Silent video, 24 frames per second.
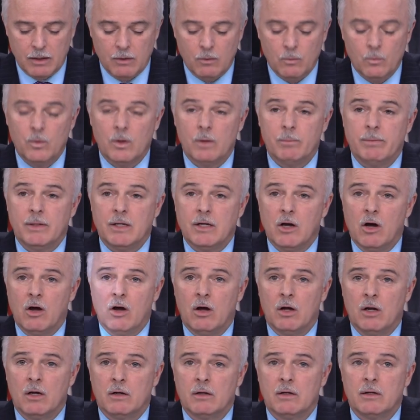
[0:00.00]
will be
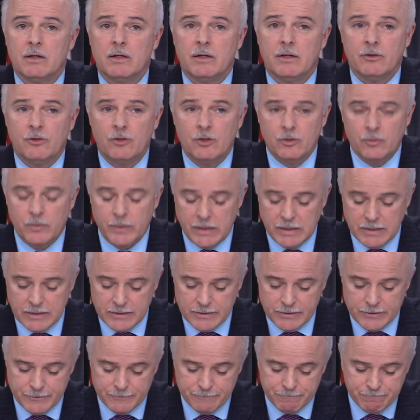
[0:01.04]
gone in 2
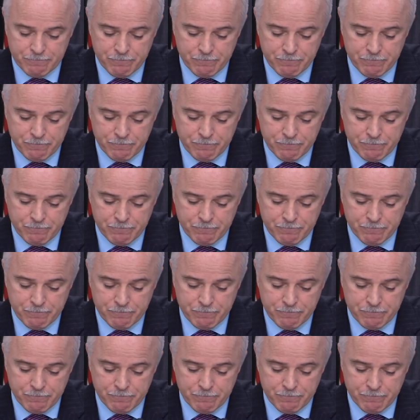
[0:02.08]
weeks.